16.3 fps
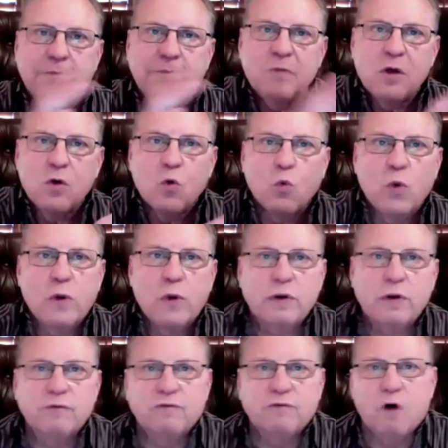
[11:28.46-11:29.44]
were
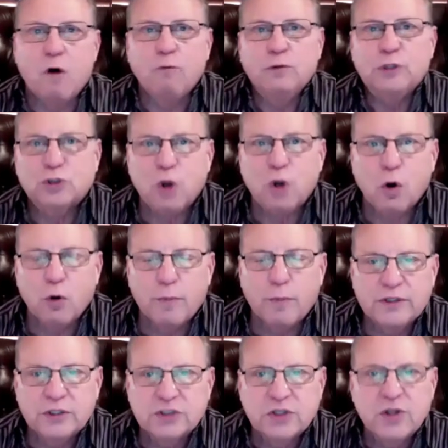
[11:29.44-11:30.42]
involved with the solar
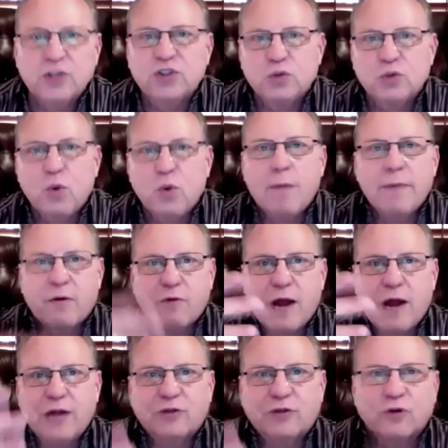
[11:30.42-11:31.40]
business. And this is where I met
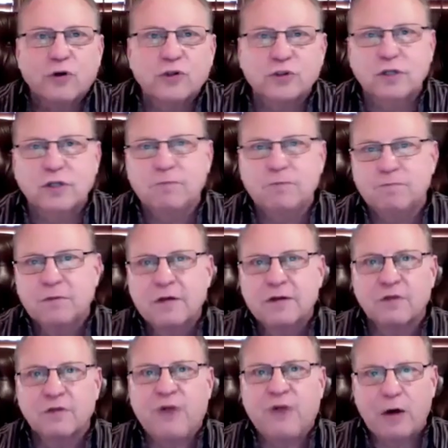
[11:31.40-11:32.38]
Wright Thurston, the
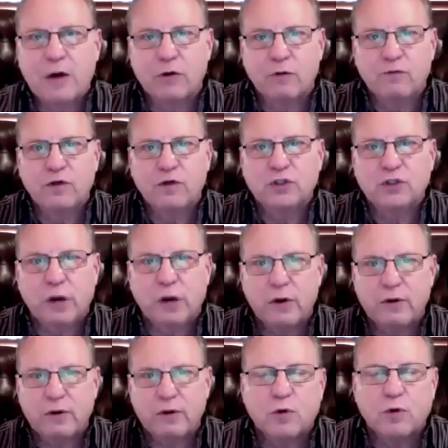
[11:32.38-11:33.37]
founder and visionary of
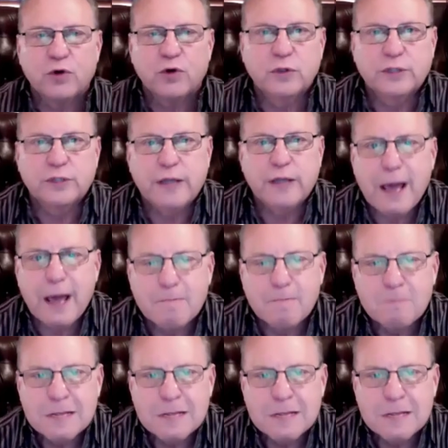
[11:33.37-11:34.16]
what we're doing today.